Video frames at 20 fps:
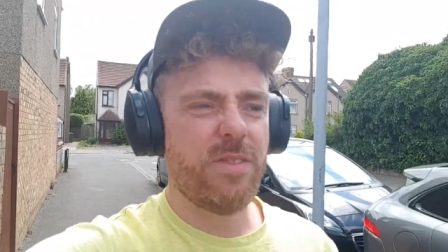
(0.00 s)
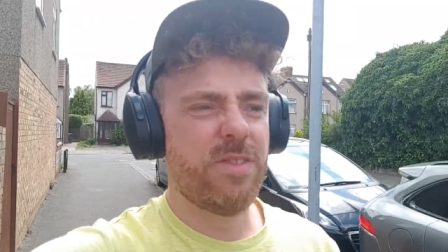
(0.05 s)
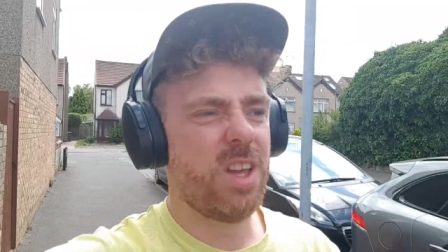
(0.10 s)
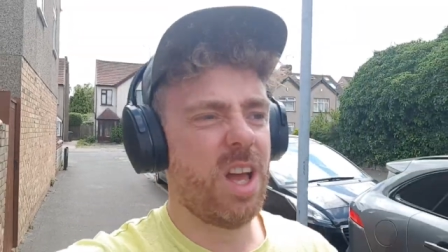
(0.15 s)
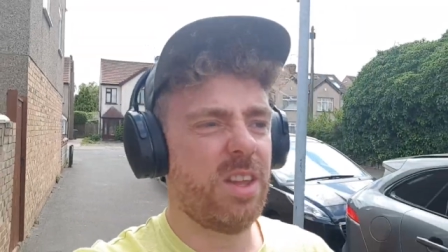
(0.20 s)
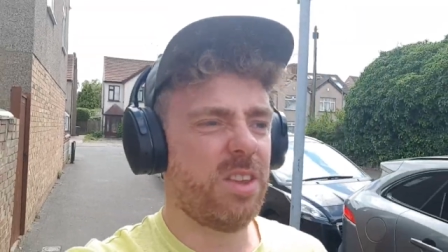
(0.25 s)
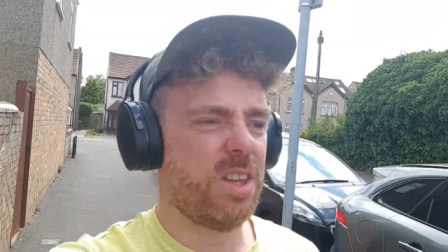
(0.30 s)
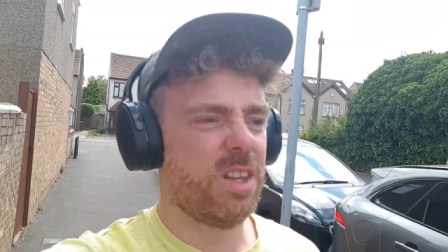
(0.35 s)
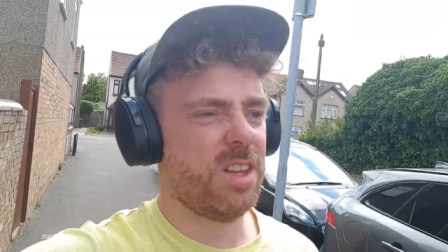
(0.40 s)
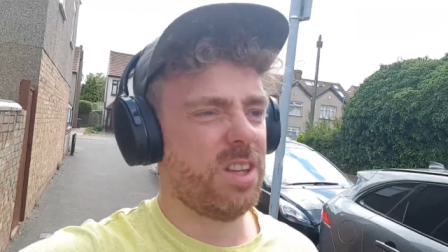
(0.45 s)
I've
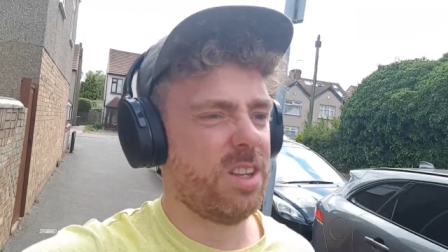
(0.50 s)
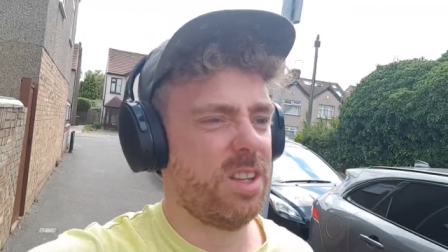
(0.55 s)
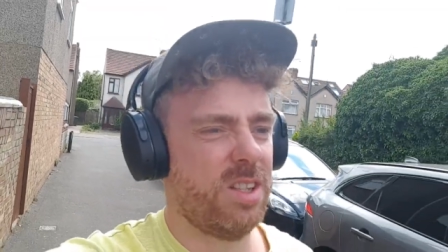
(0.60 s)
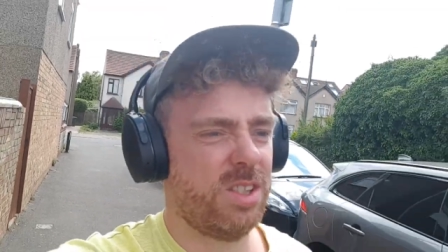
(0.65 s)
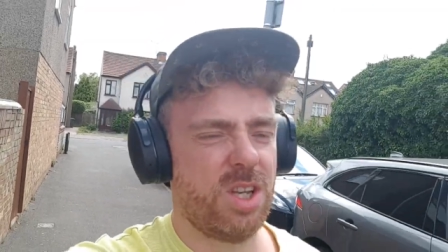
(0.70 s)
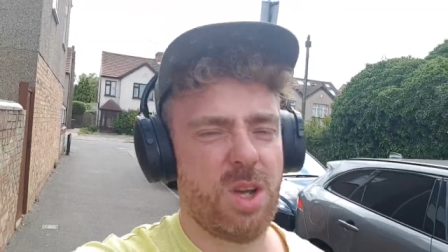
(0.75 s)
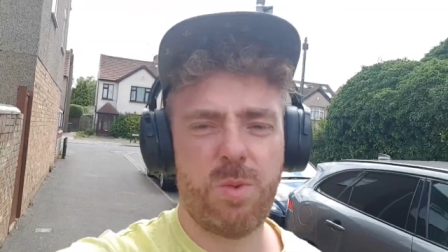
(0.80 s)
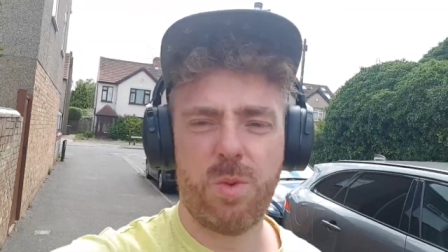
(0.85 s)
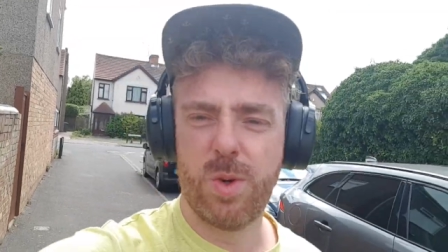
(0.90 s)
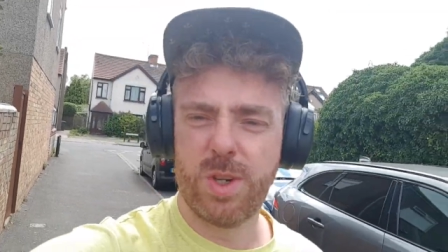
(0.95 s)
done.
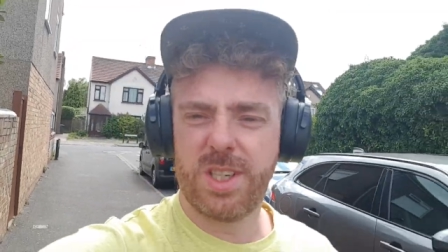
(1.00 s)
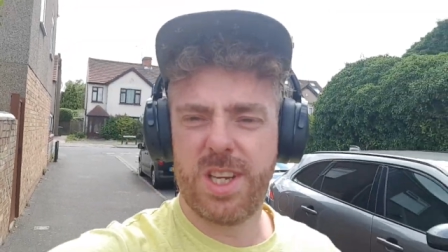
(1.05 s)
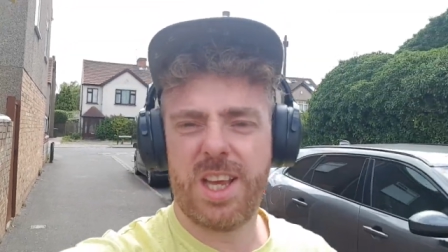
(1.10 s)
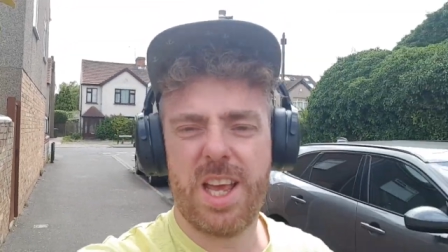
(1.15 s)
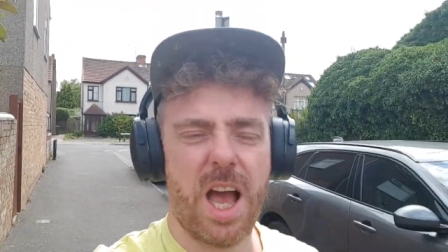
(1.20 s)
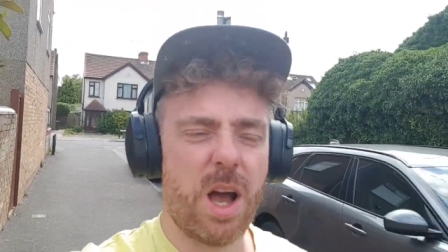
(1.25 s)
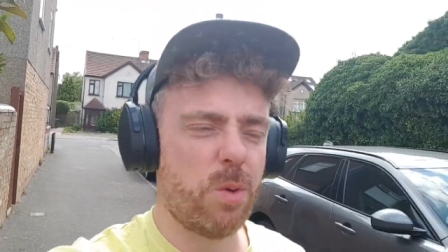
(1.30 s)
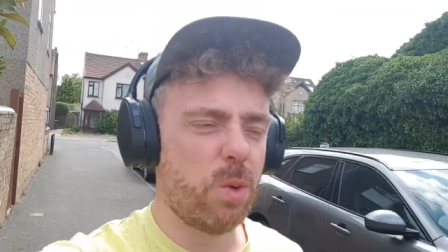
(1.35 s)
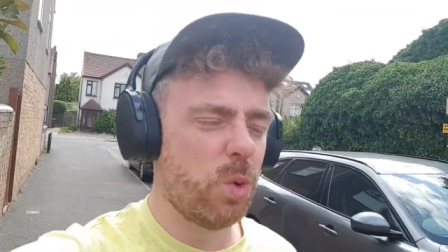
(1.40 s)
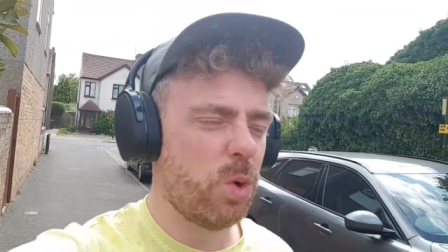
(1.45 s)
So we'll see
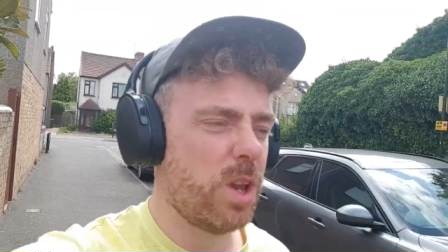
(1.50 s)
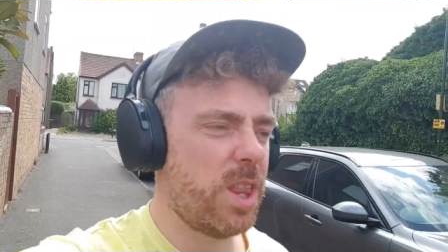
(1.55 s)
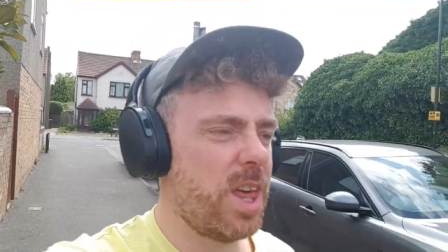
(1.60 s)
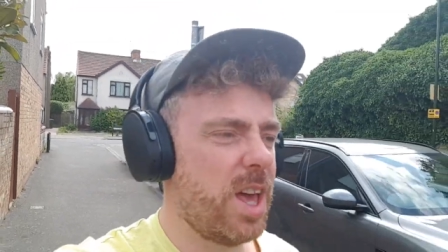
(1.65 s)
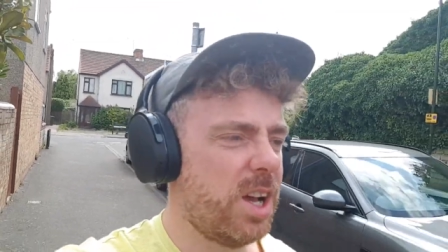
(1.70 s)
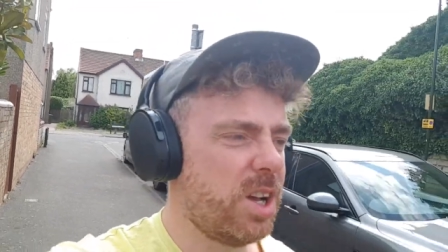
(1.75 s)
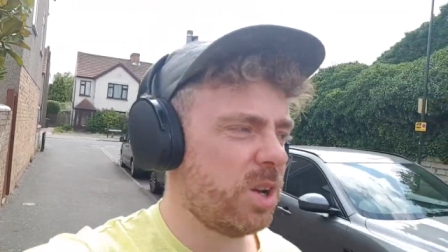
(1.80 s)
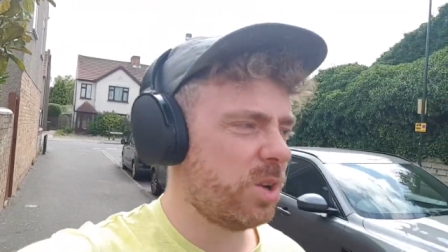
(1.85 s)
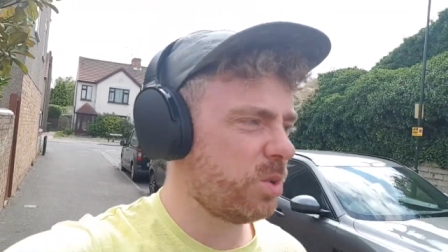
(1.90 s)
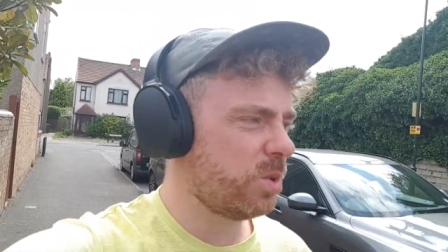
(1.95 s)
how all of
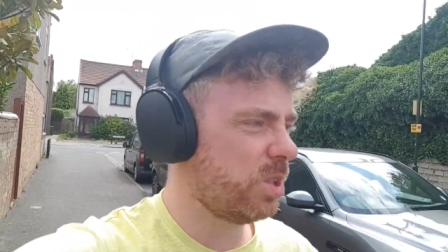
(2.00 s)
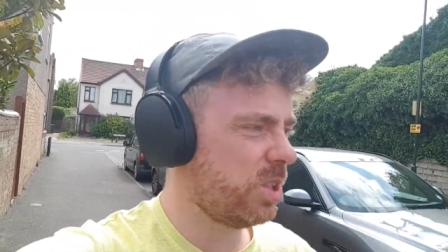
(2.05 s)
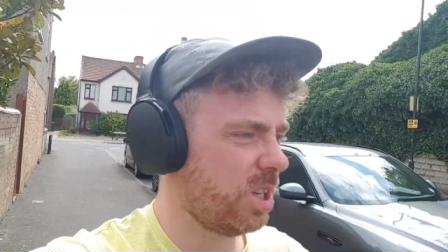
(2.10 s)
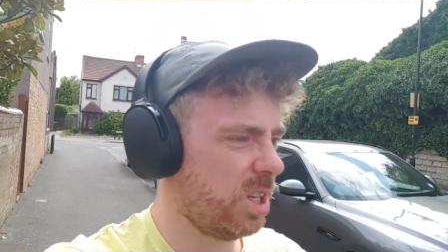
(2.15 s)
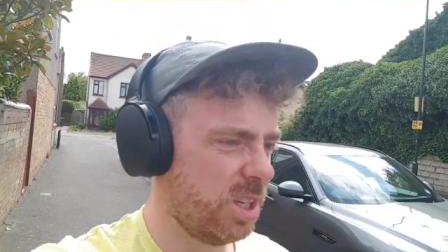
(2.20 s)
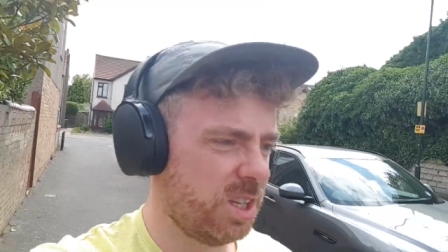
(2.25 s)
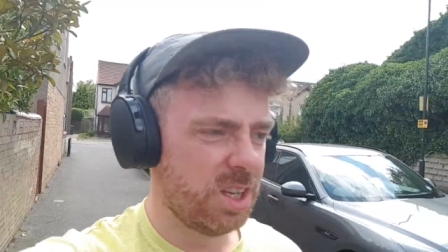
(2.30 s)
that goes.